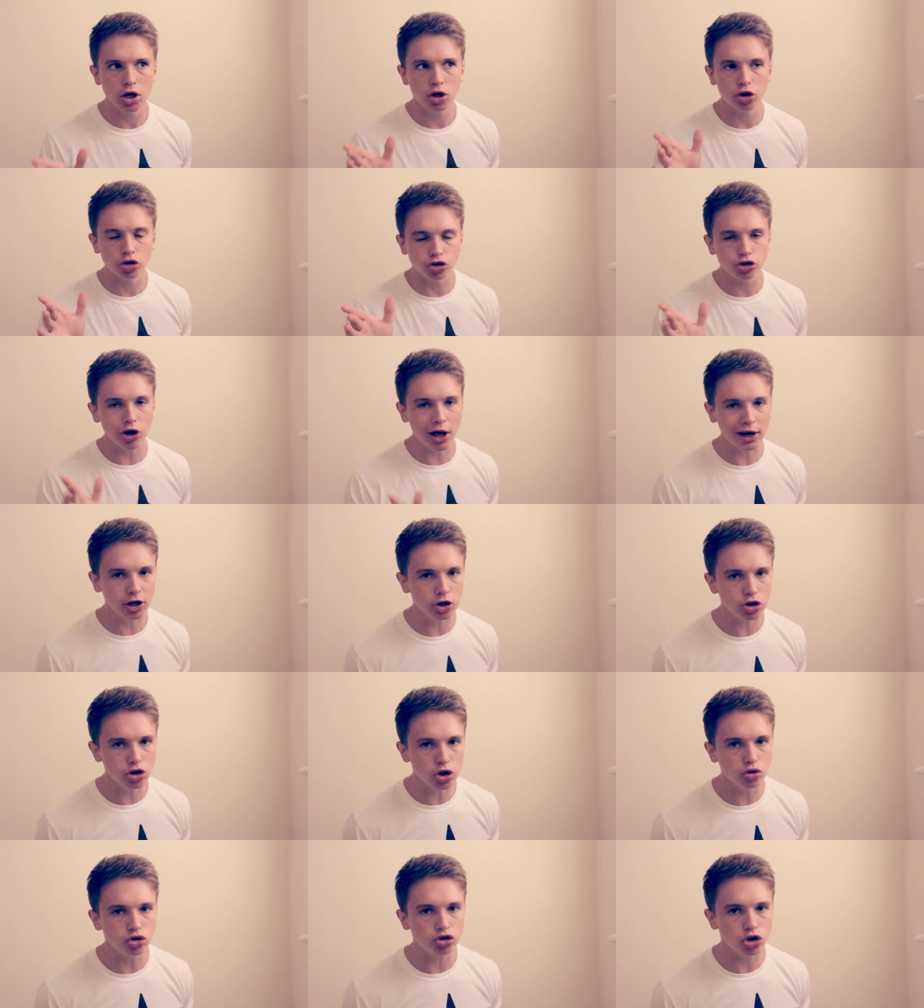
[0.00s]
the
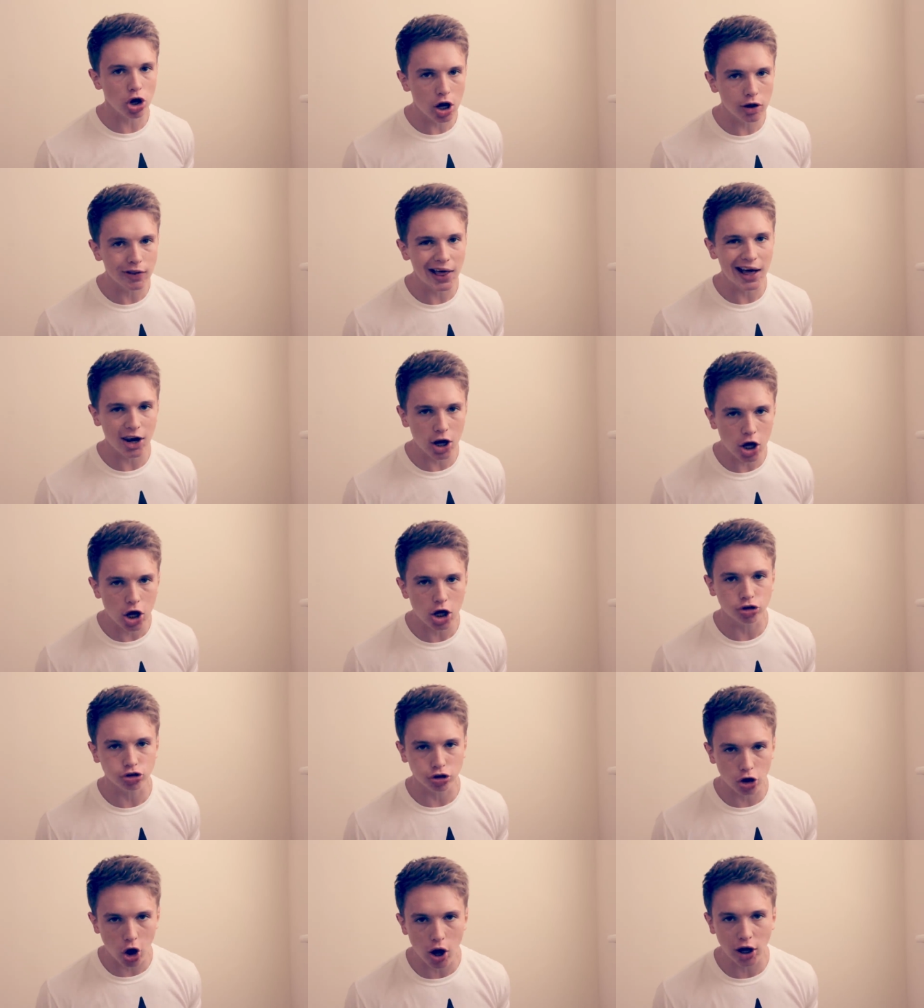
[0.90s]
second you turn that
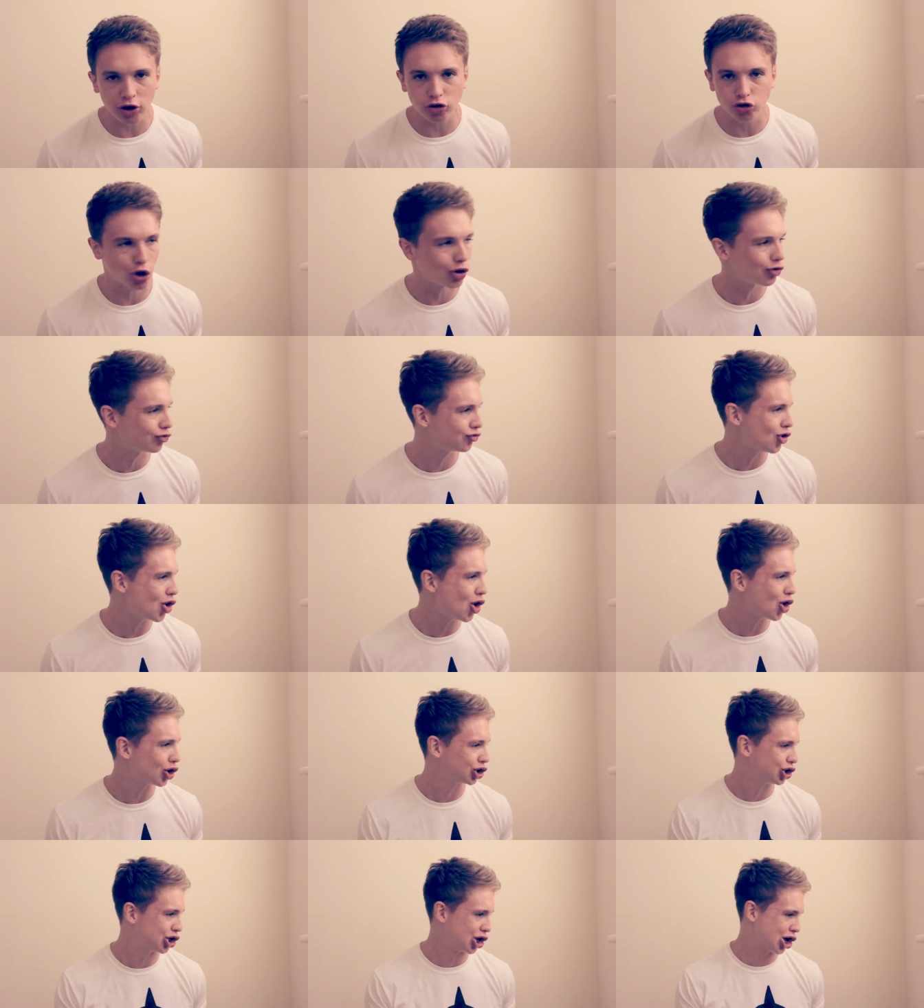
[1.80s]
last light off,
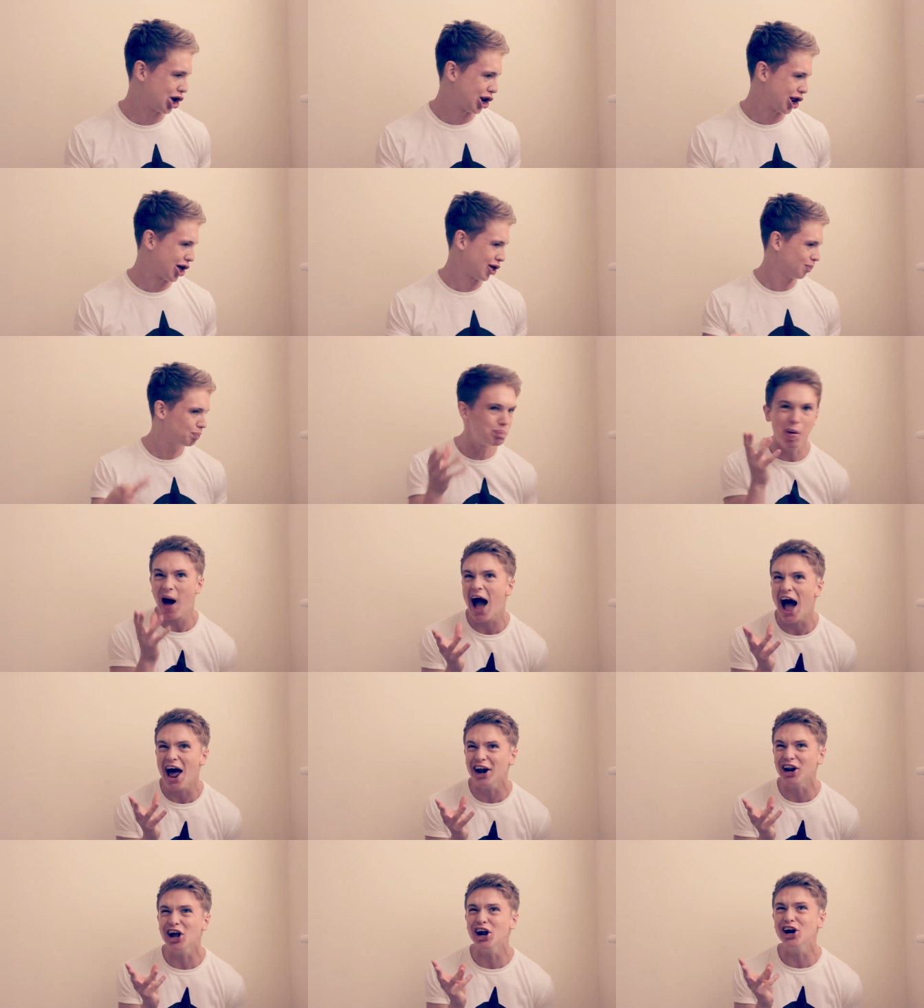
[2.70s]
fuck you
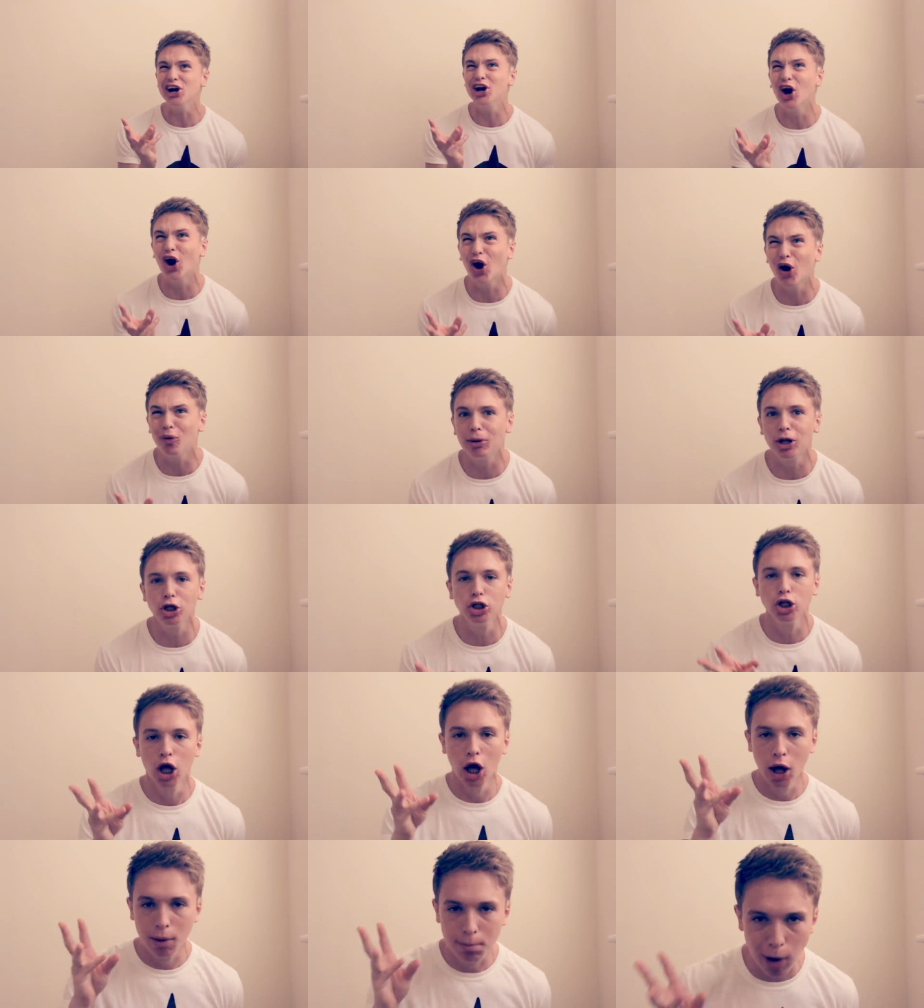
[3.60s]

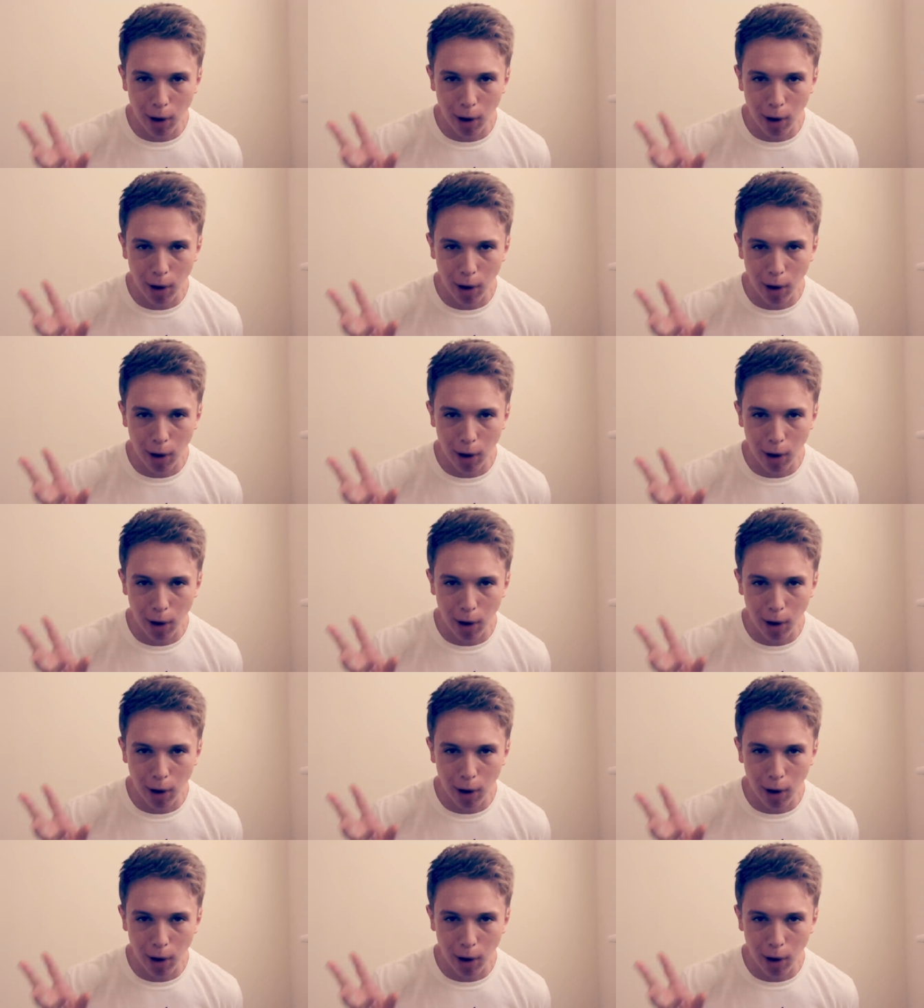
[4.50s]
paranormal